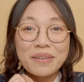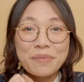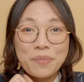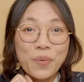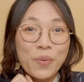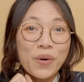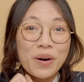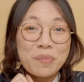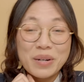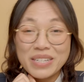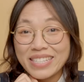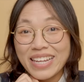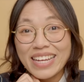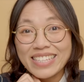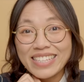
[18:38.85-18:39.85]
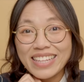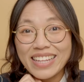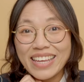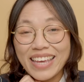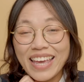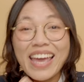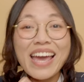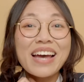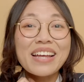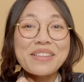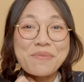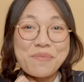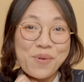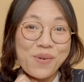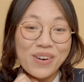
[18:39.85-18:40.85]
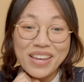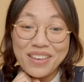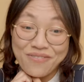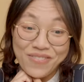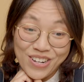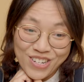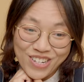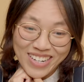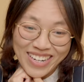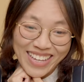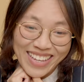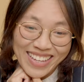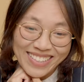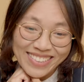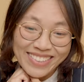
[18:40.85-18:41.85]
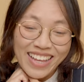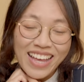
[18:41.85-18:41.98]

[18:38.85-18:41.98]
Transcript: more precisely and more efficiently.